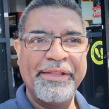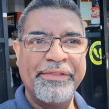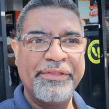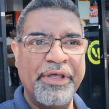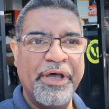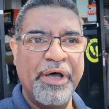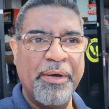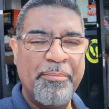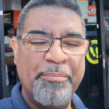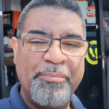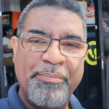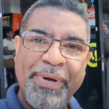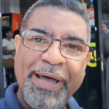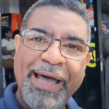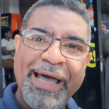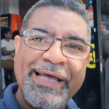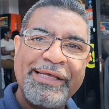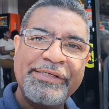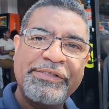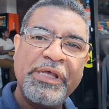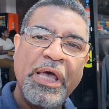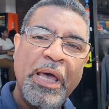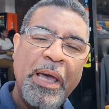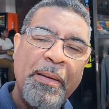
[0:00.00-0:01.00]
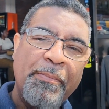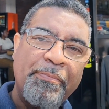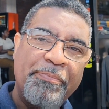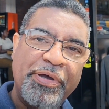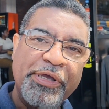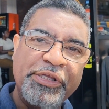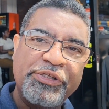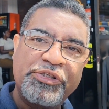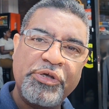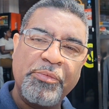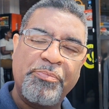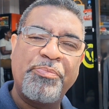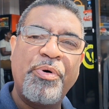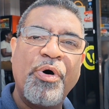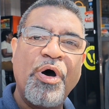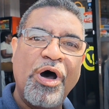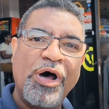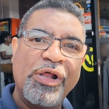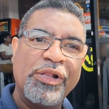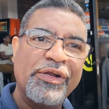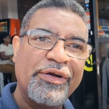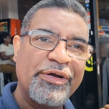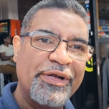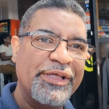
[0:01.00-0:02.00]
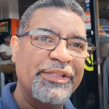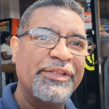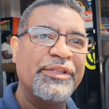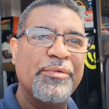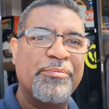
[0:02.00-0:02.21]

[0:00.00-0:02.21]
the best pizza parlor in the